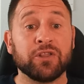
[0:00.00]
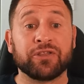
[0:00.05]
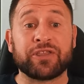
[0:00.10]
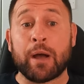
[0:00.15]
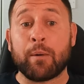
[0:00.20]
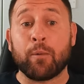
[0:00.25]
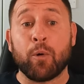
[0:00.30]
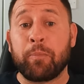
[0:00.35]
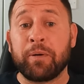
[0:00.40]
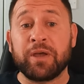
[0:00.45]

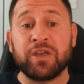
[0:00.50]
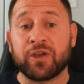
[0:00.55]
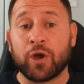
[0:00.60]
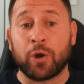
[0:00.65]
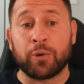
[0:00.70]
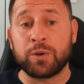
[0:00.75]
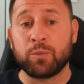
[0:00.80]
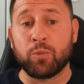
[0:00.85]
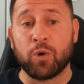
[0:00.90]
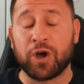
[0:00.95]
That will be the
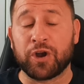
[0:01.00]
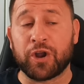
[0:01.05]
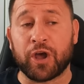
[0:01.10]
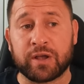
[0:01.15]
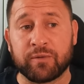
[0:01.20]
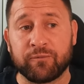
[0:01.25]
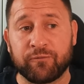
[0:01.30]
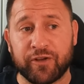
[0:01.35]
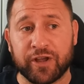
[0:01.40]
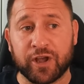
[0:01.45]
only word I
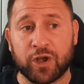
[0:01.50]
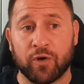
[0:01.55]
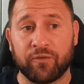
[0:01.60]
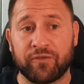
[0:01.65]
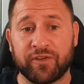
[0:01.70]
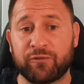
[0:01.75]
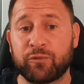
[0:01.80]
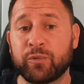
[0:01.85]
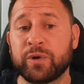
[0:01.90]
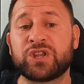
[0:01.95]
can think
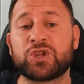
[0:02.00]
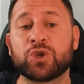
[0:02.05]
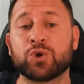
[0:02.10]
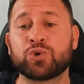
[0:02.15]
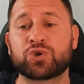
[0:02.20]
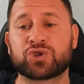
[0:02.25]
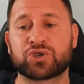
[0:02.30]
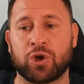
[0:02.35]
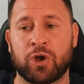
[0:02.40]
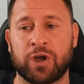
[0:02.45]
of if we
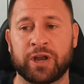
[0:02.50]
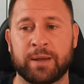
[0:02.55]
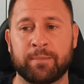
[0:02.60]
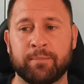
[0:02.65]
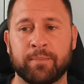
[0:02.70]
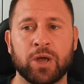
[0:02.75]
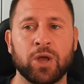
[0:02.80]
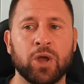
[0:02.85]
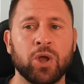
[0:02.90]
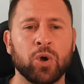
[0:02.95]
do sign him.